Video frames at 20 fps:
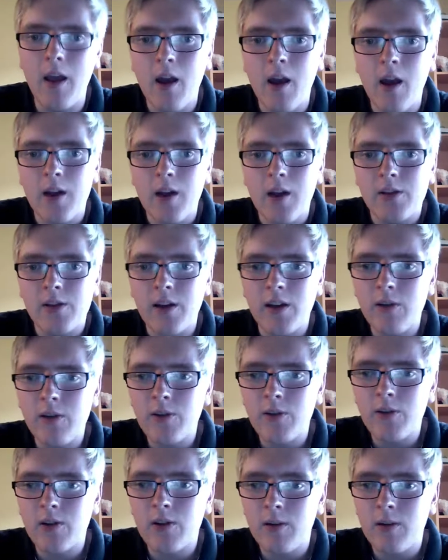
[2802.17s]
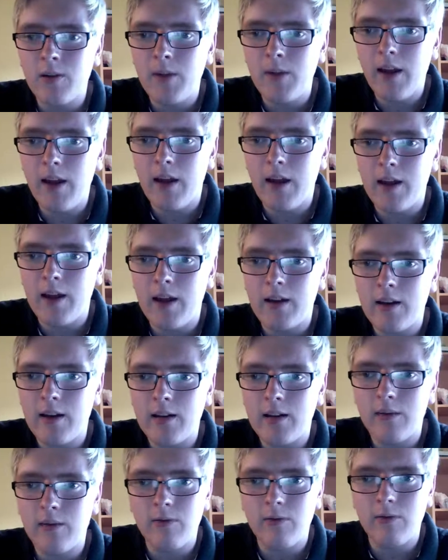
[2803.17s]
So thank you for joining me, and
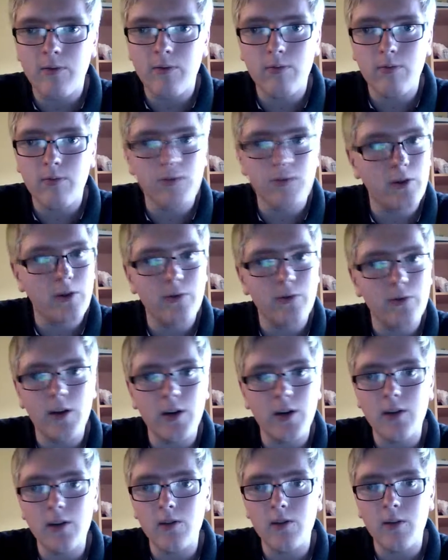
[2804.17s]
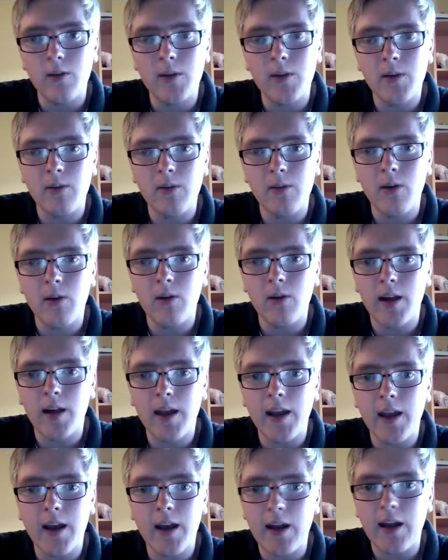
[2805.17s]
feel free to join me tomorrow.
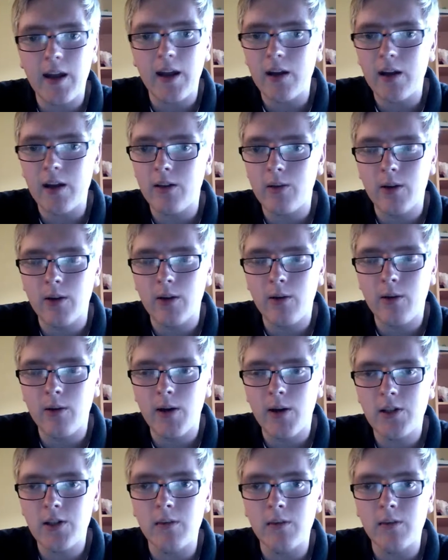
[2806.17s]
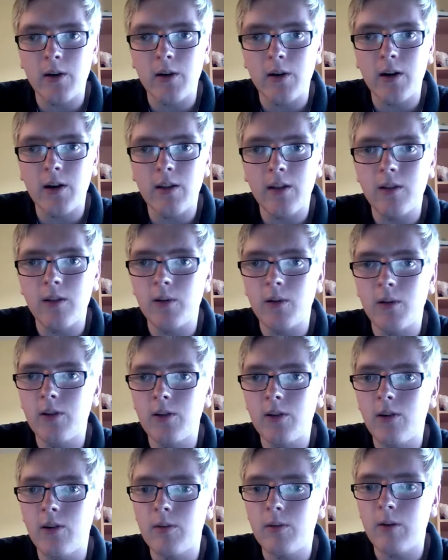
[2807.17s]
Again, anything you want to question me on, anything you want to
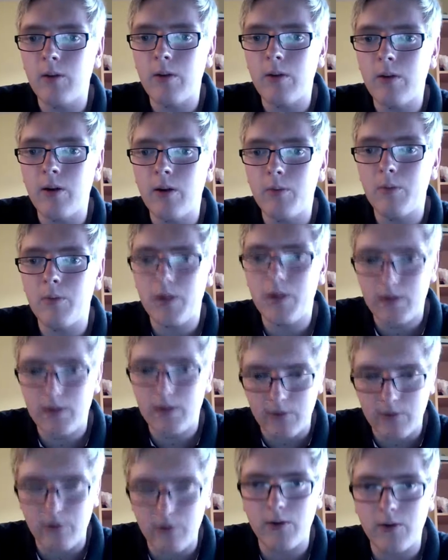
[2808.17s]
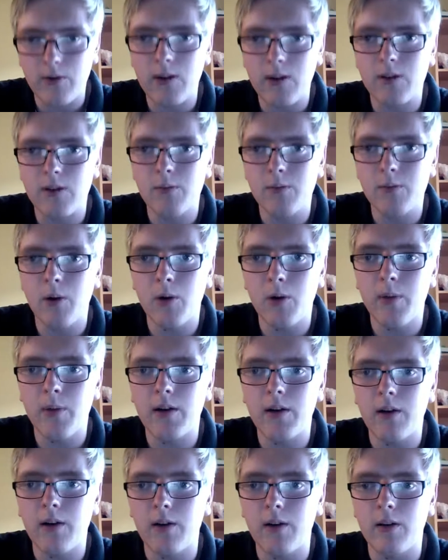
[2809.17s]
talk to me about, please feel free to just pop it
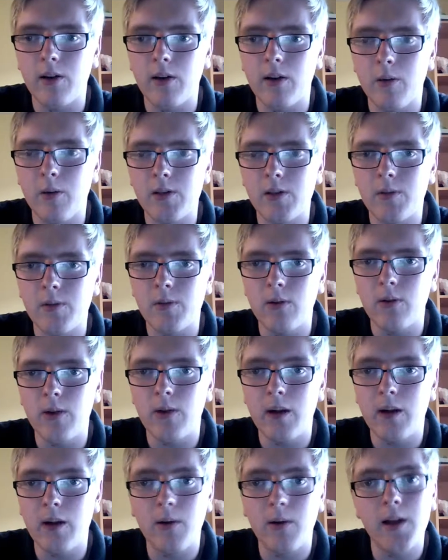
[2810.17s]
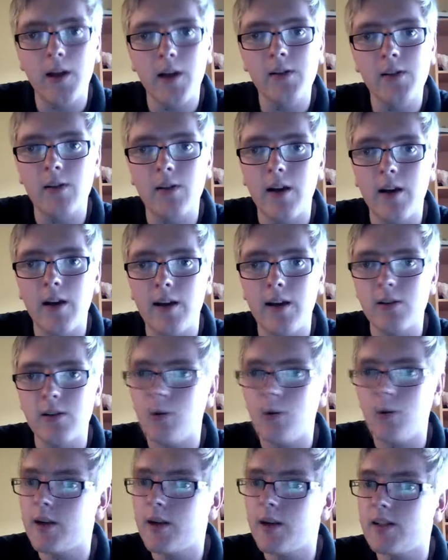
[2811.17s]
down in the comments below, and I will answer that as
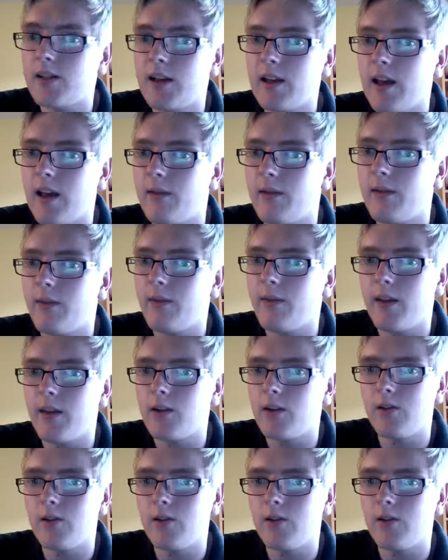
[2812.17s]
quick as I can. Thank you so